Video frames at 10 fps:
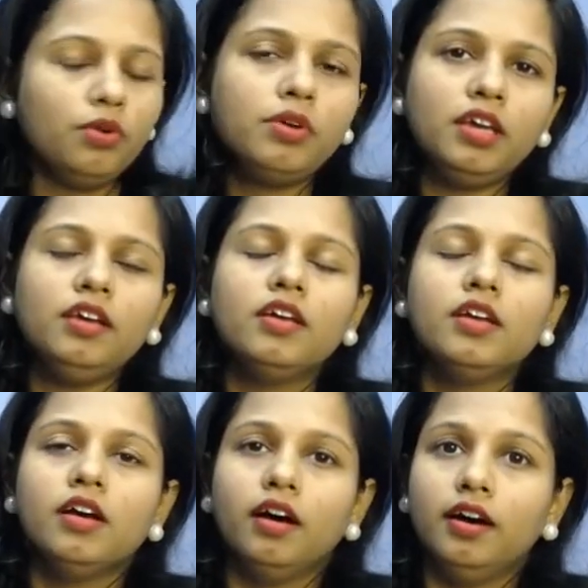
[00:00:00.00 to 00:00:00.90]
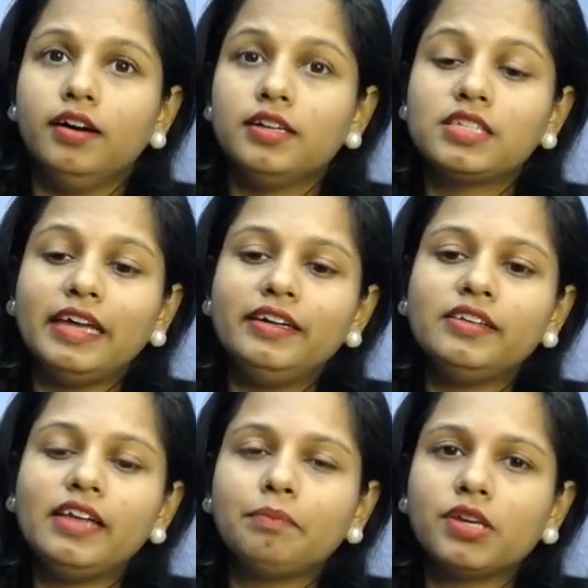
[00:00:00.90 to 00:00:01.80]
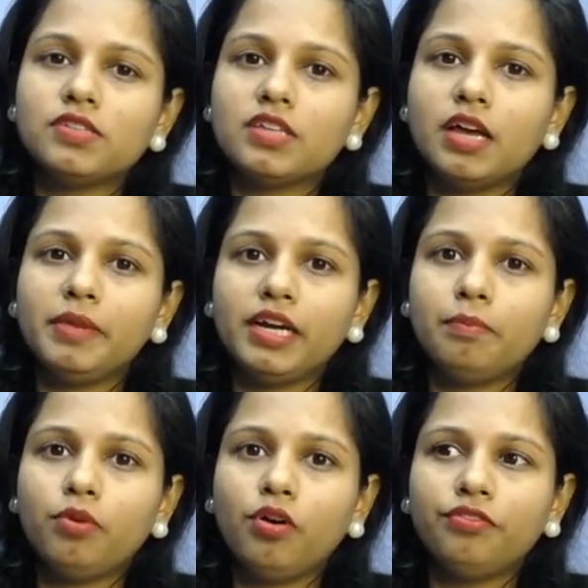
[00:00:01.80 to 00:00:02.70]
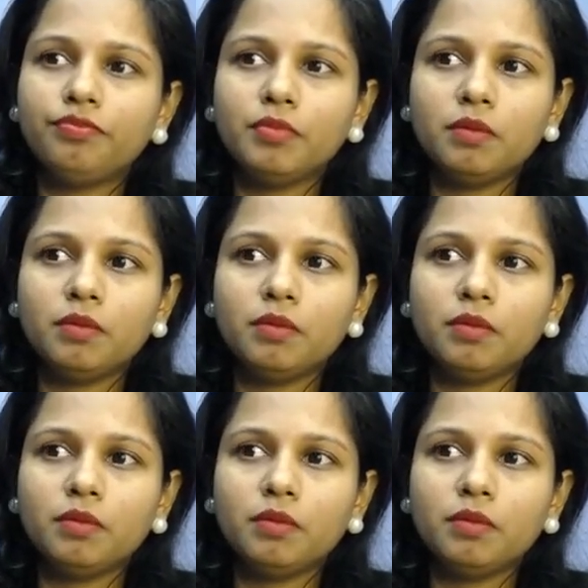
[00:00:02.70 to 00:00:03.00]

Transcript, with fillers: Okay, uh, sanitary napkins are made up of